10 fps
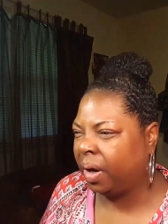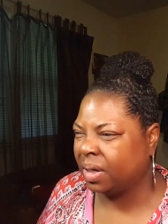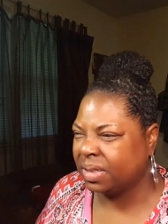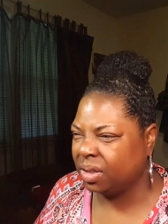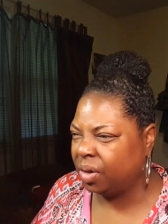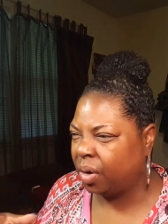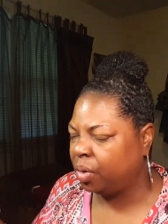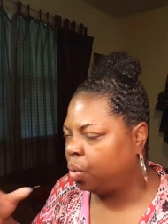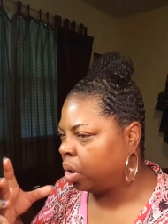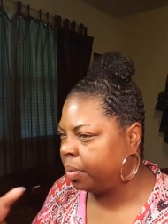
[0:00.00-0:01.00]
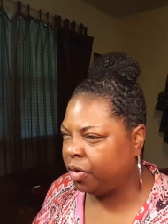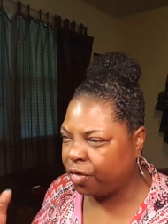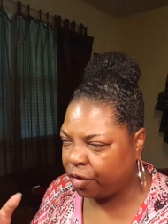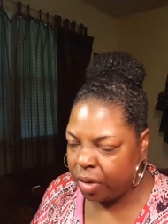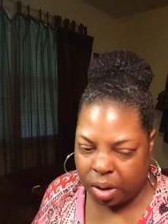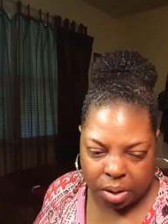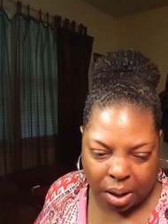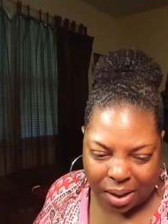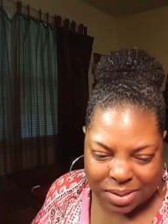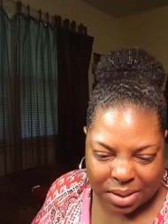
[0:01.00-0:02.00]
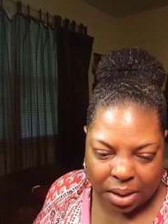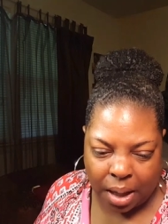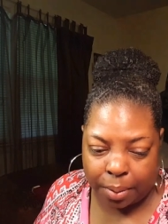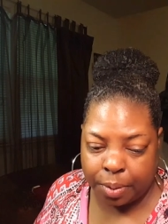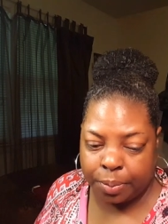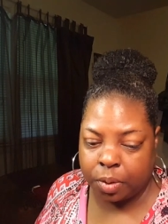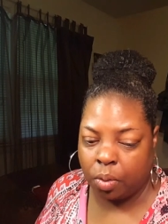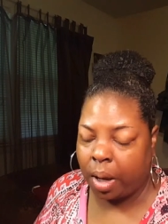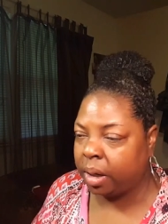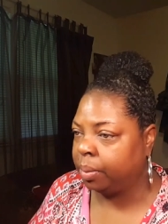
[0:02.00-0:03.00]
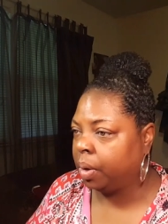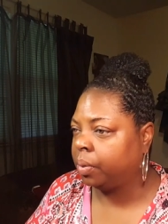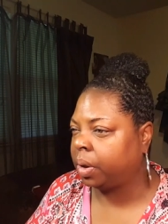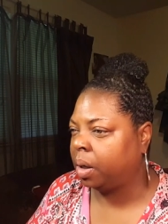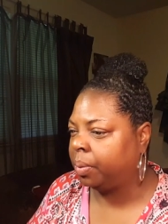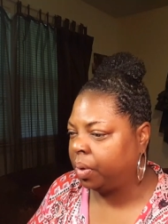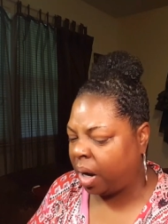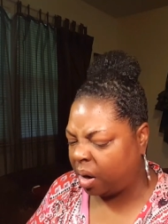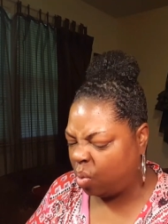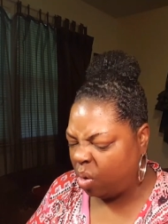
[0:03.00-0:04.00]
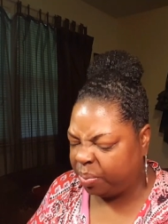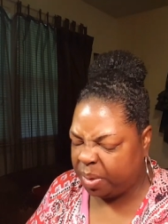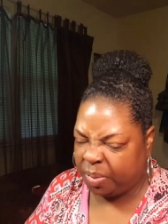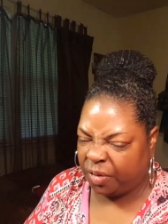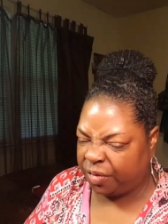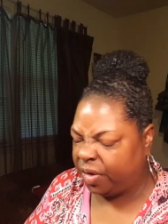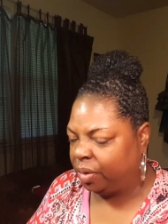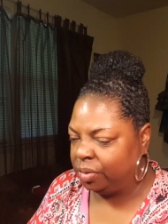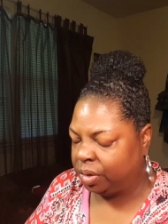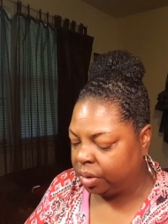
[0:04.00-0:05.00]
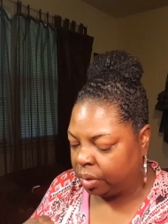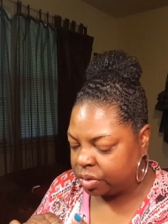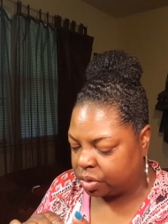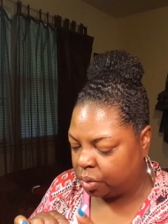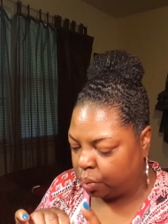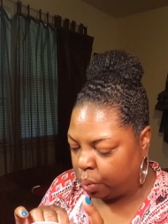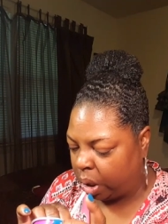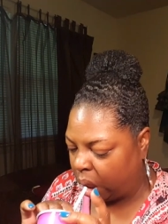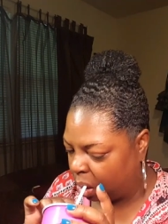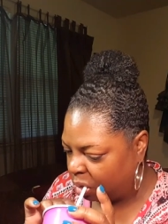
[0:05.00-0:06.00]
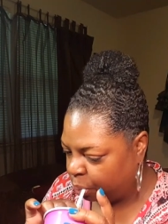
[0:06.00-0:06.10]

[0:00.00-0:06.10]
there because, you know, you want to be free. And like I said, a lot of people don't like to be on camera. And I don't want people to feel, you know, a certain way.